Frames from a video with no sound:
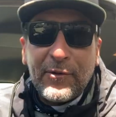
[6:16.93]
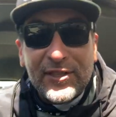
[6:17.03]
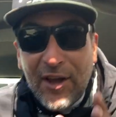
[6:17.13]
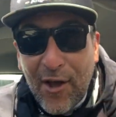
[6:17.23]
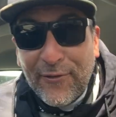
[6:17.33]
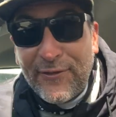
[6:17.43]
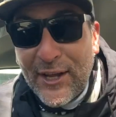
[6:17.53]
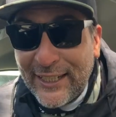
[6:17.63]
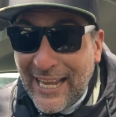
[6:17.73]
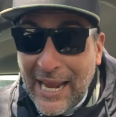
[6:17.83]
Well, it's all
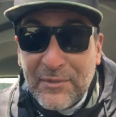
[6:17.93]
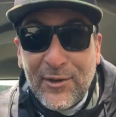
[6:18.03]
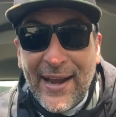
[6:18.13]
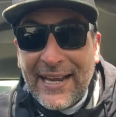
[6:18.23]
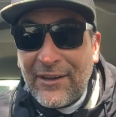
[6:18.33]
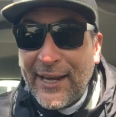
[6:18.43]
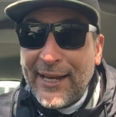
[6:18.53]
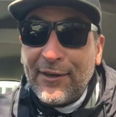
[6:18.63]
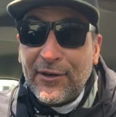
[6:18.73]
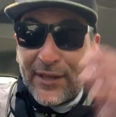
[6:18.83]
fun and games right now,
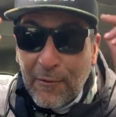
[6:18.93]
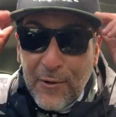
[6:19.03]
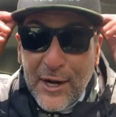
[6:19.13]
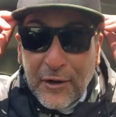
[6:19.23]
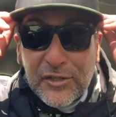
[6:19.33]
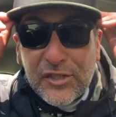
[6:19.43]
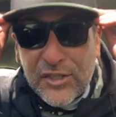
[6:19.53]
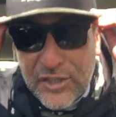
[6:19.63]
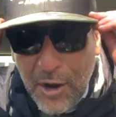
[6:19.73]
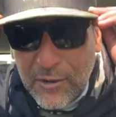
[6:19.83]
anglers, and we are
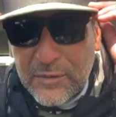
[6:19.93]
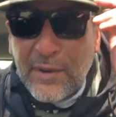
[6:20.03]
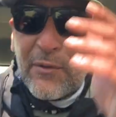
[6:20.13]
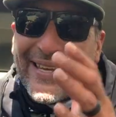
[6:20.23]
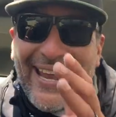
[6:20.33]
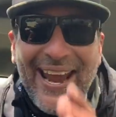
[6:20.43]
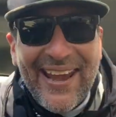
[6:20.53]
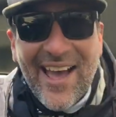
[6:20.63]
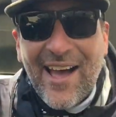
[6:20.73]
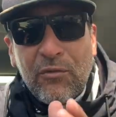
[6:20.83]
stoked, but we
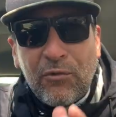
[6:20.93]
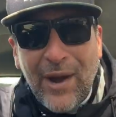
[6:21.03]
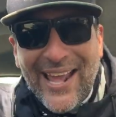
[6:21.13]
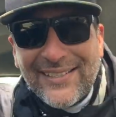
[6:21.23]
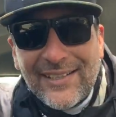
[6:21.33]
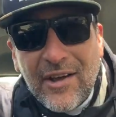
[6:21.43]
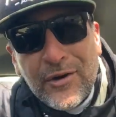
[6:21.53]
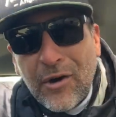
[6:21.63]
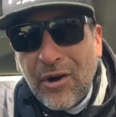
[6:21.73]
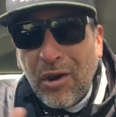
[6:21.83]
cannot rest
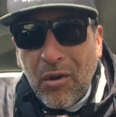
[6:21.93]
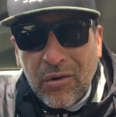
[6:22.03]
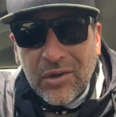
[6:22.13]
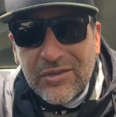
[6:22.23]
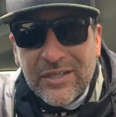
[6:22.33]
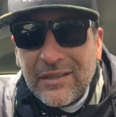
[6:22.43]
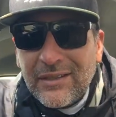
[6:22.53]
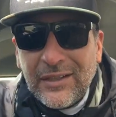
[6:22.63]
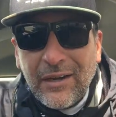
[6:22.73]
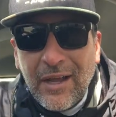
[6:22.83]
on our laurels.
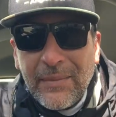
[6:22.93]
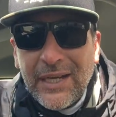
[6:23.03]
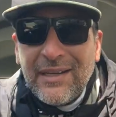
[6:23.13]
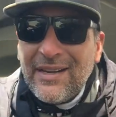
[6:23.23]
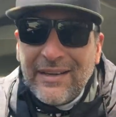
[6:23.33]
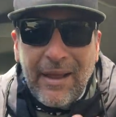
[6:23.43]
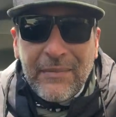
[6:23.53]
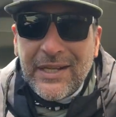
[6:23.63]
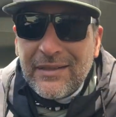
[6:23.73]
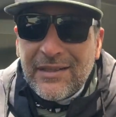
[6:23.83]
You know what I mean? That
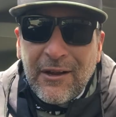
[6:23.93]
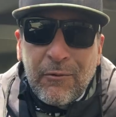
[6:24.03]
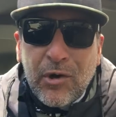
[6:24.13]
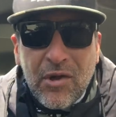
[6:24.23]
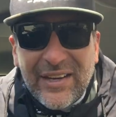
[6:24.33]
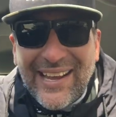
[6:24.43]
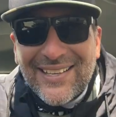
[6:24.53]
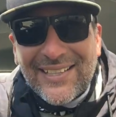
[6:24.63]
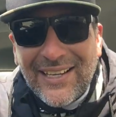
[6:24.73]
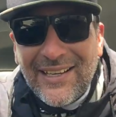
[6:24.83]
means we're only
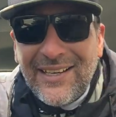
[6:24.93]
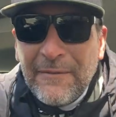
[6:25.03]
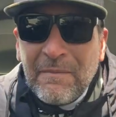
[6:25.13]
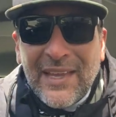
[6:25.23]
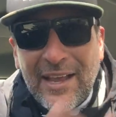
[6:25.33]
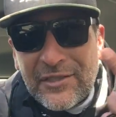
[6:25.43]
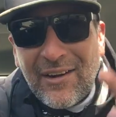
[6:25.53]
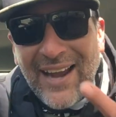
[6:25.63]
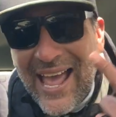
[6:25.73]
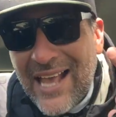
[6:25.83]
as good as
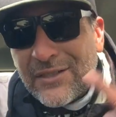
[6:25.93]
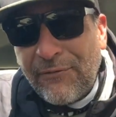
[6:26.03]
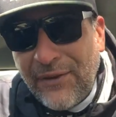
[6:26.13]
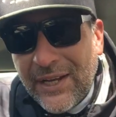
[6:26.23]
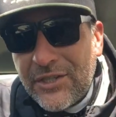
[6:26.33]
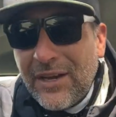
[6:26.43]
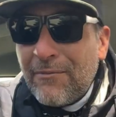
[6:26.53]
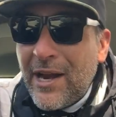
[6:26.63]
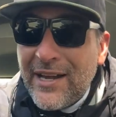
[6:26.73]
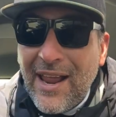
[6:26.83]
our last fish.
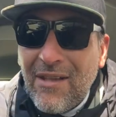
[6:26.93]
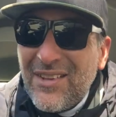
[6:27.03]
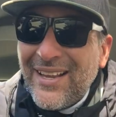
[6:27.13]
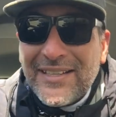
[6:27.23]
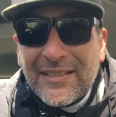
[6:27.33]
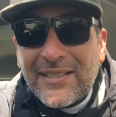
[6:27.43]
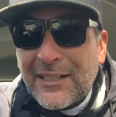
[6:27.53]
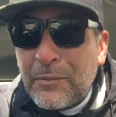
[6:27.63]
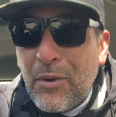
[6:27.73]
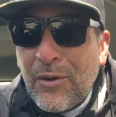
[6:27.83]
And right now, that's
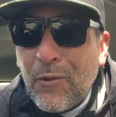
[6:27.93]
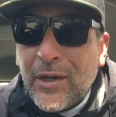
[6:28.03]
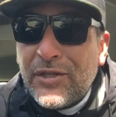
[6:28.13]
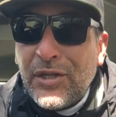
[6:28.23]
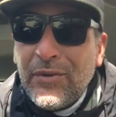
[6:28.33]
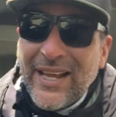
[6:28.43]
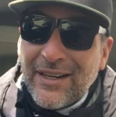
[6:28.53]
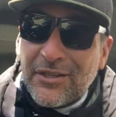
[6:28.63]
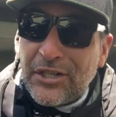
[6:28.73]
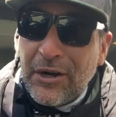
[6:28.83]
a 6.12,
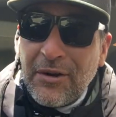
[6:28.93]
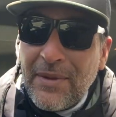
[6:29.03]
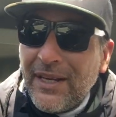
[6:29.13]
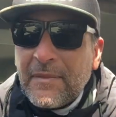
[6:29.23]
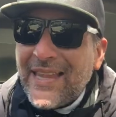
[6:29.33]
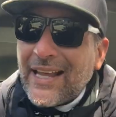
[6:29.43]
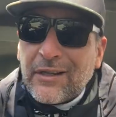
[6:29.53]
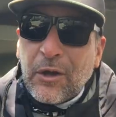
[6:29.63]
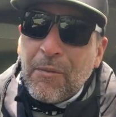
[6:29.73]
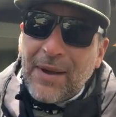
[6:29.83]
and in tournament, that
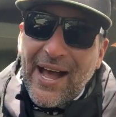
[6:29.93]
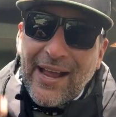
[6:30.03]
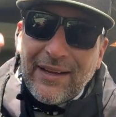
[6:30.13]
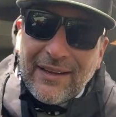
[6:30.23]
could go by